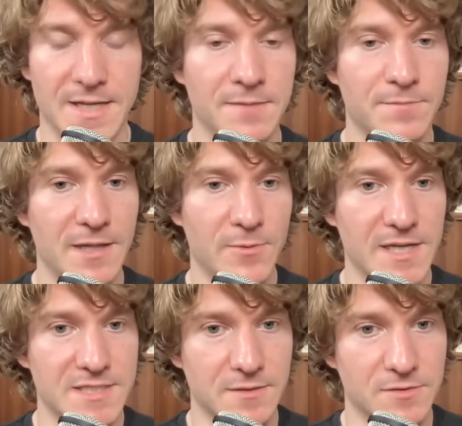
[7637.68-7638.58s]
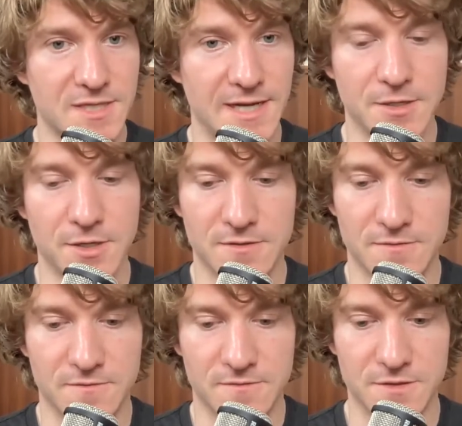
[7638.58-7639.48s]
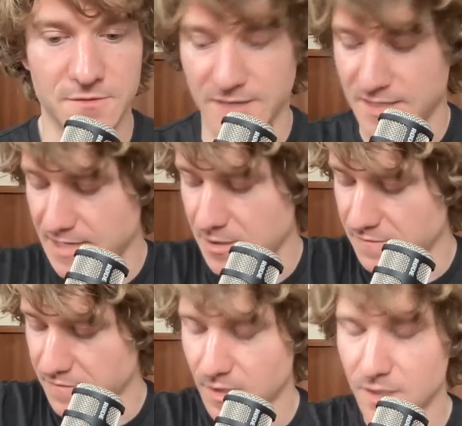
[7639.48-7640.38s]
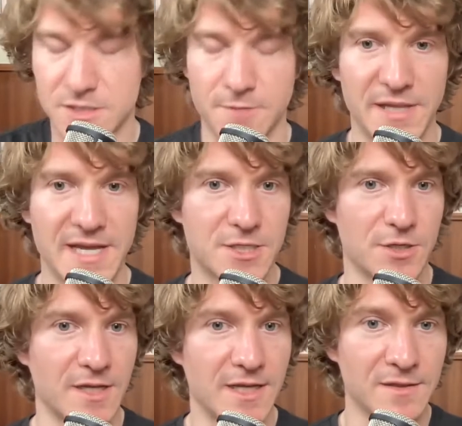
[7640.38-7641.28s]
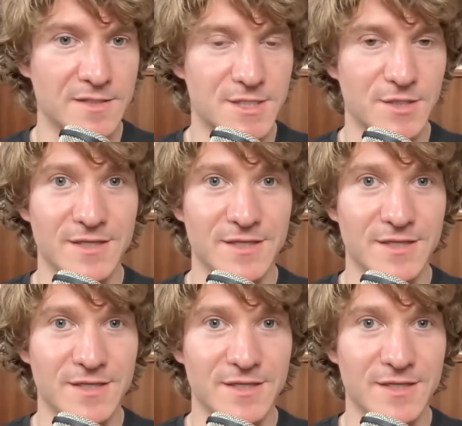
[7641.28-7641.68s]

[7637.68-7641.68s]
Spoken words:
by the way, as a little side note to round that off, so Plato in this